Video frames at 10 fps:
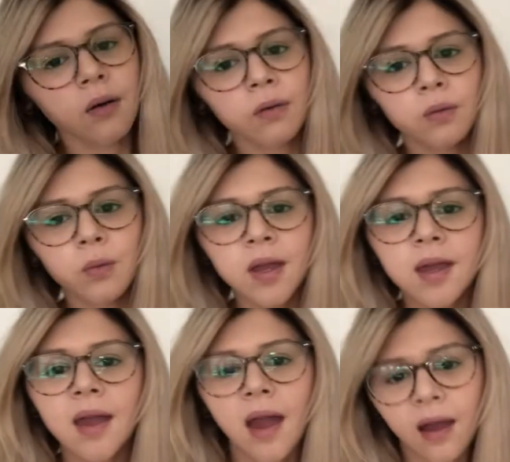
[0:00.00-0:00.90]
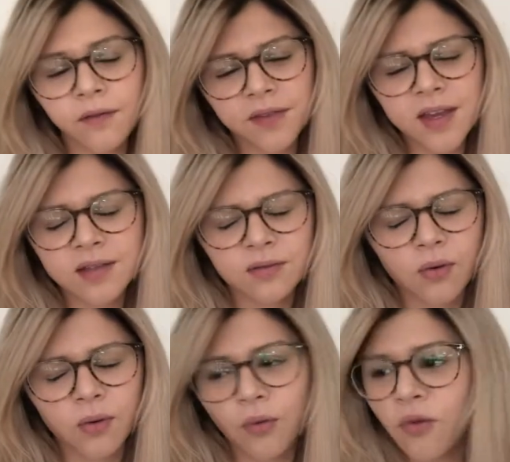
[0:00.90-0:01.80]
we have these
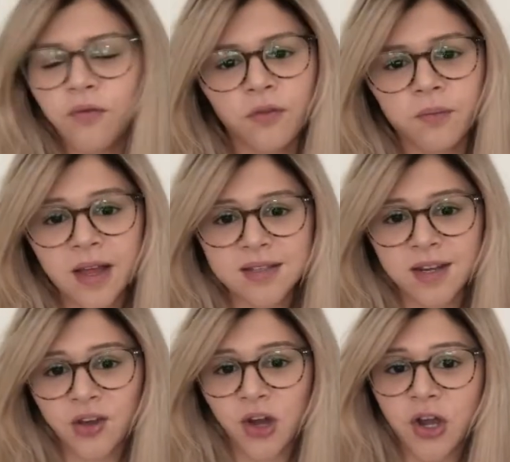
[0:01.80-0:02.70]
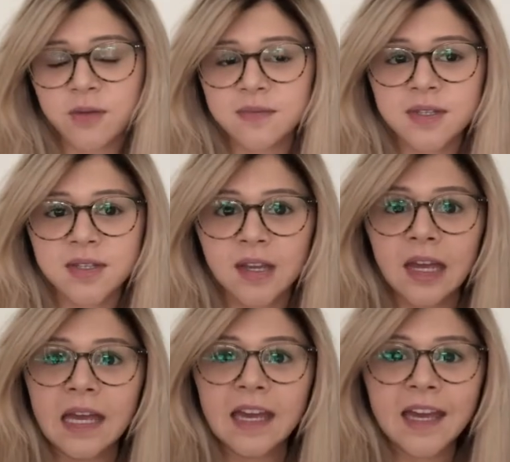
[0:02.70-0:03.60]
awful plastic combs
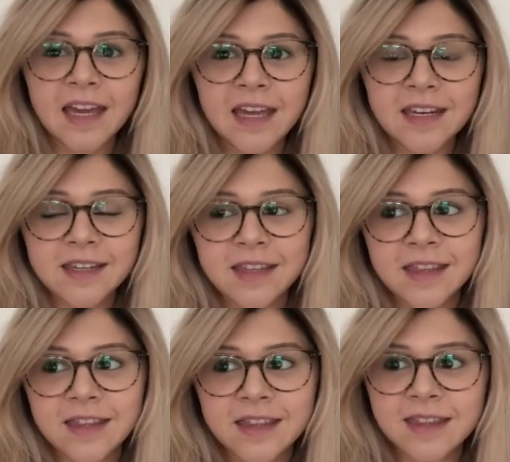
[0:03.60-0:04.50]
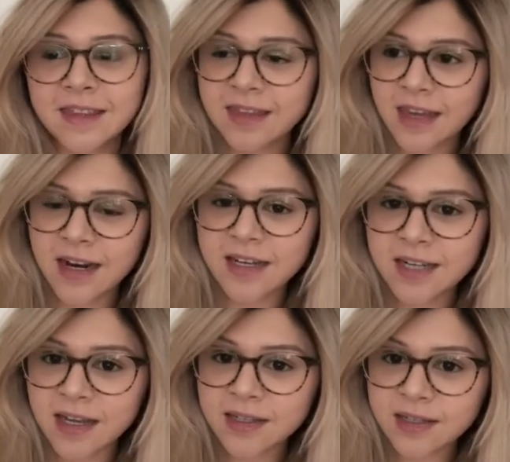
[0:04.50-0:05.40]
in the
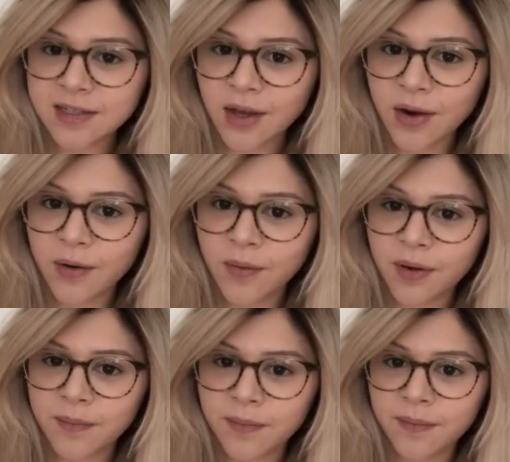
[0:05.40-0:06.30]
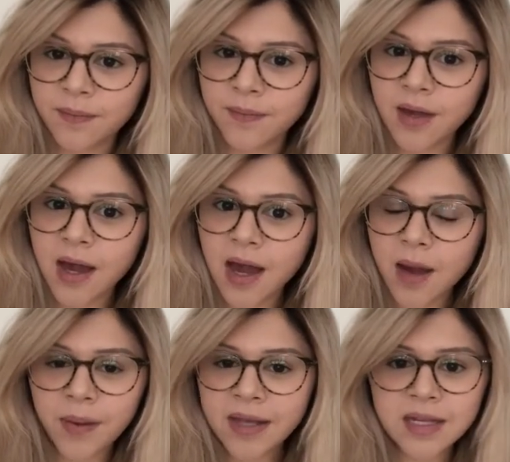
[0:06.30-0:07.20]
NHS. So a
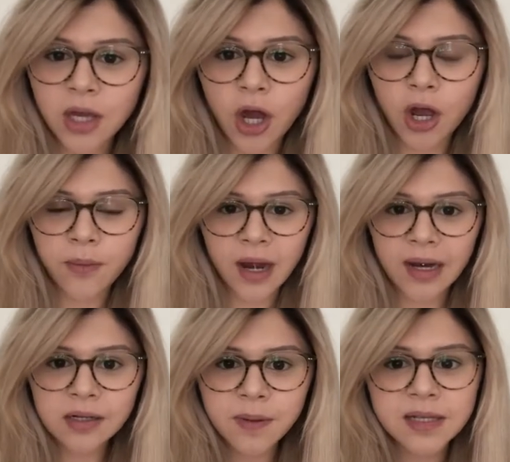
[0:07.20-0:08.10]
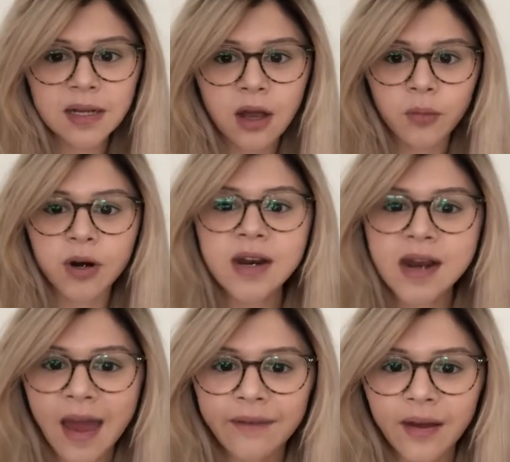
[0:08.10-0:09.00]
little plastic comb would
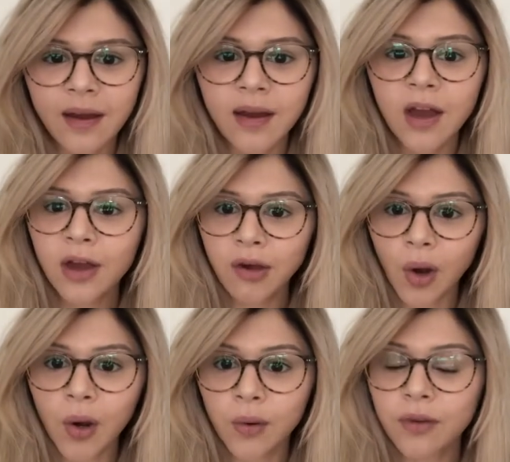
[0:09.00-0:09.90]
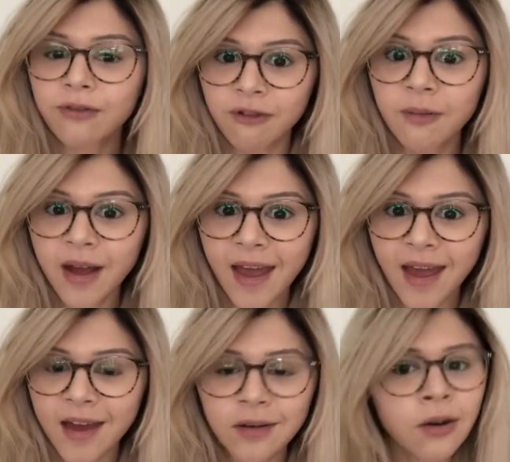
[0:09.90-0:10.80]
never go through my
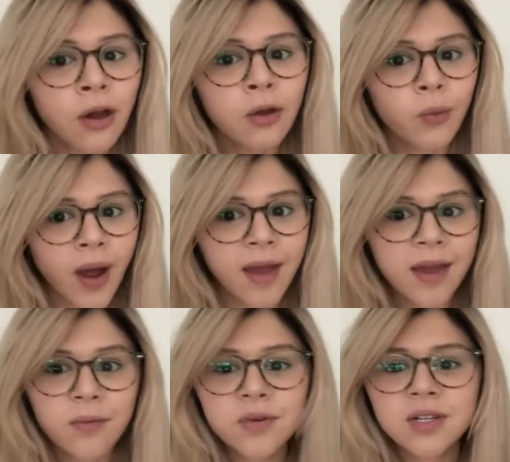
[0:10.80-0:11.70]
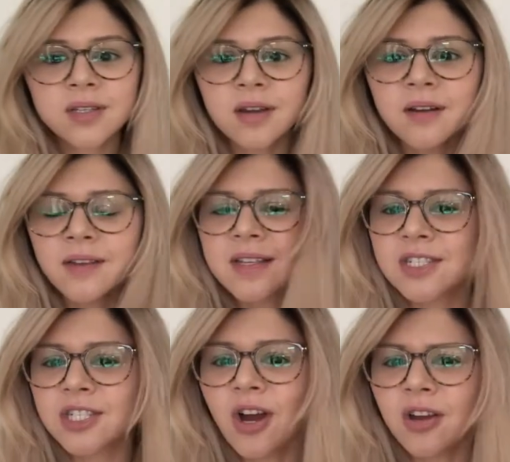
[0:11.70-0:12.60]
hair. No way. It would just kind of get
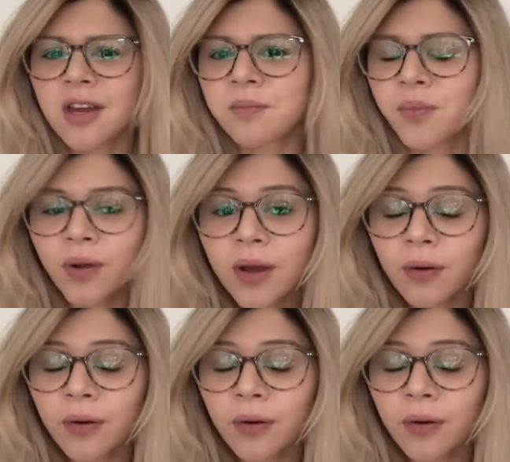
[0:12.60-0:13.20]
stuck and pull it